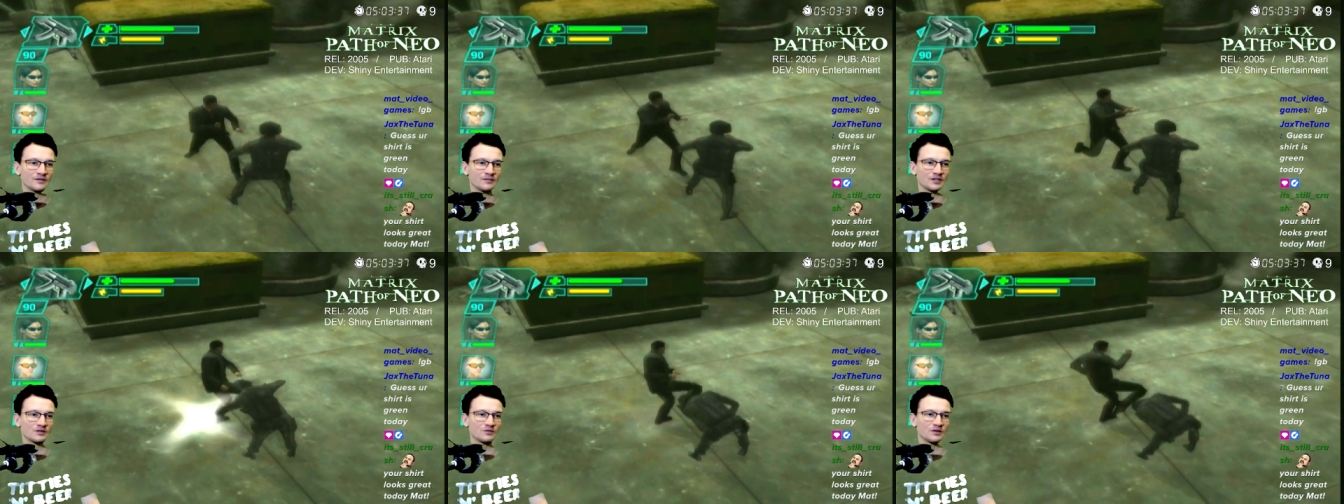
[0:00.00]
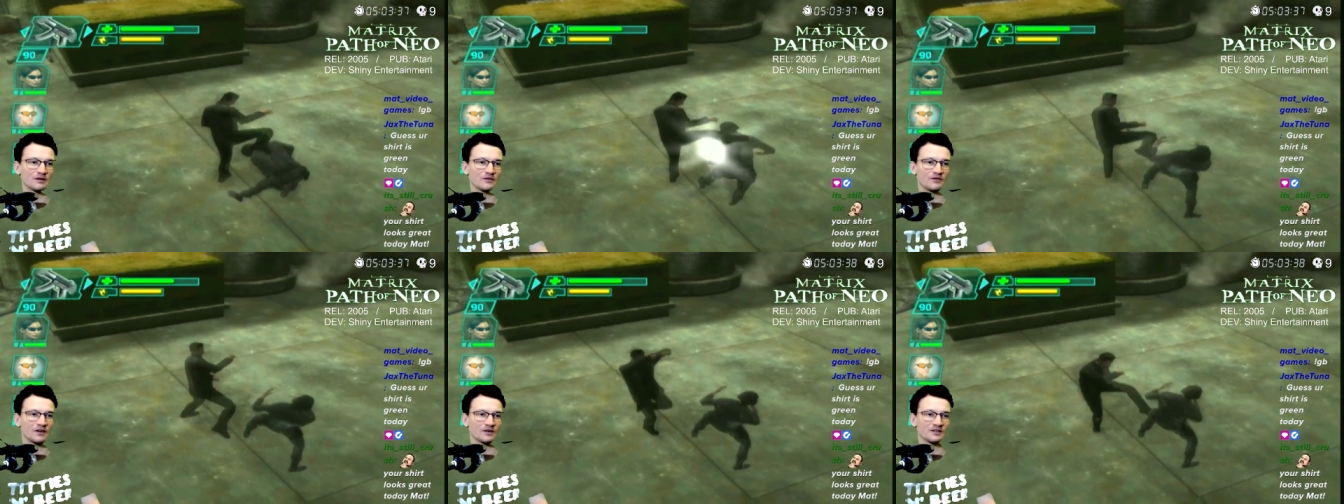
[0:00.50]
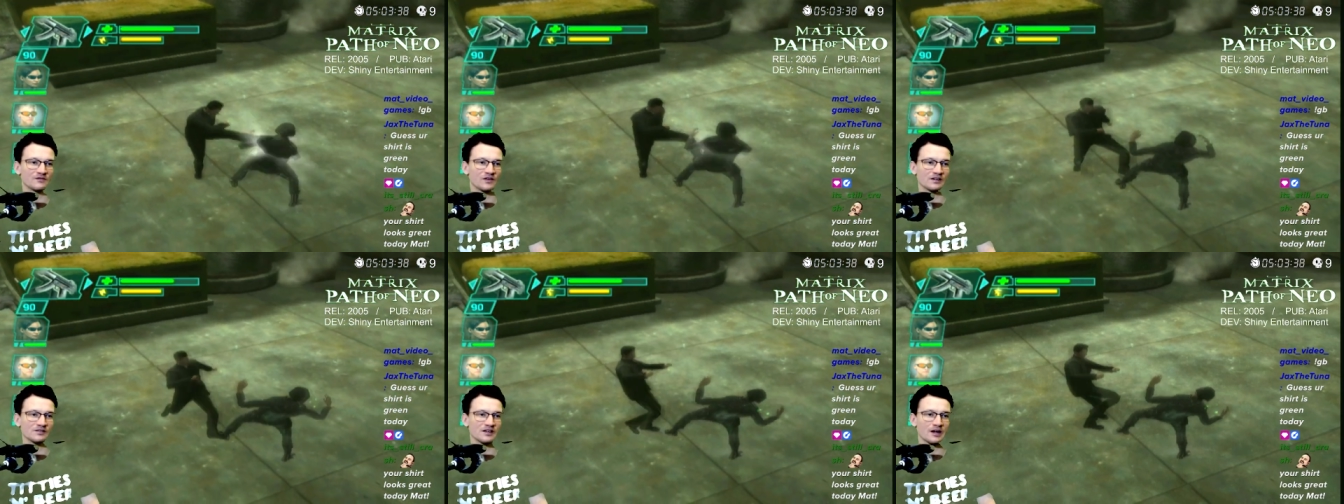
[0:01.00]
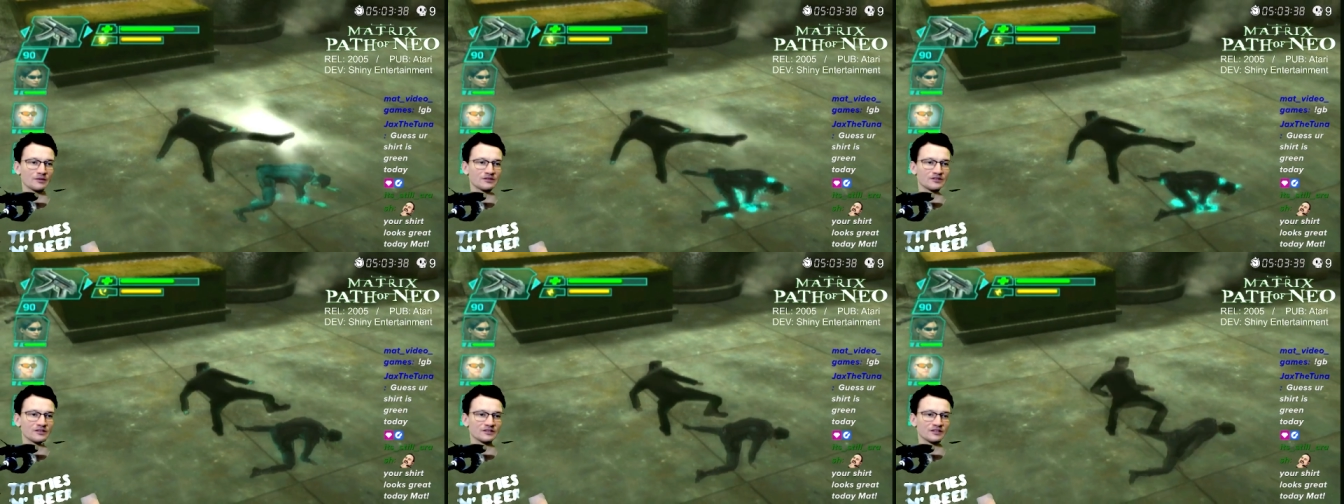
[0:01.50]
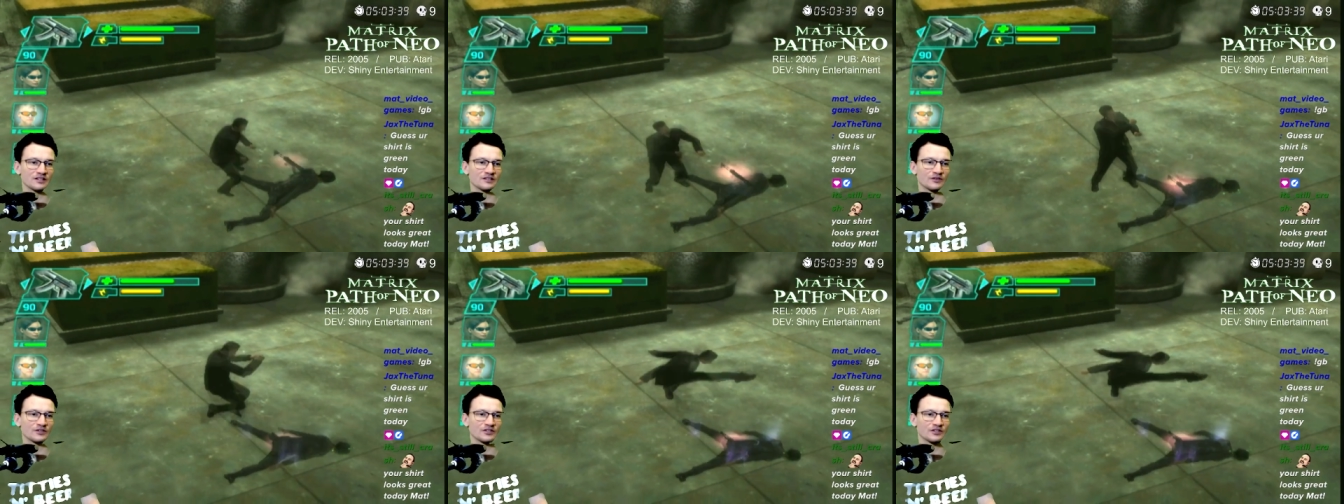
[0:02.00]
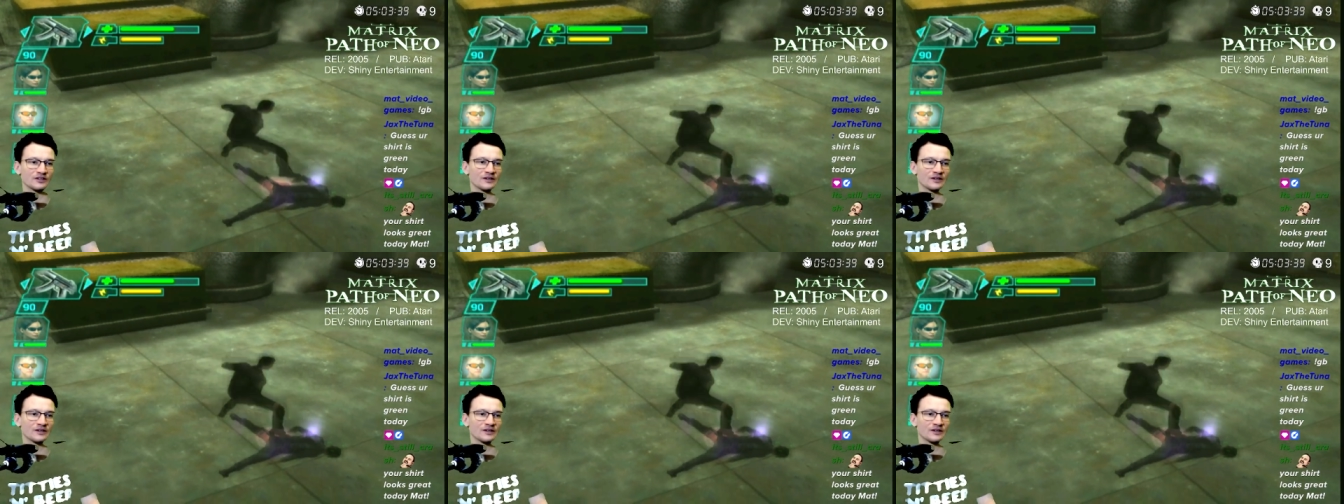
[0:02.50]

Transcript: but it's one of my favorite Frank Zappa songs, that's for sure.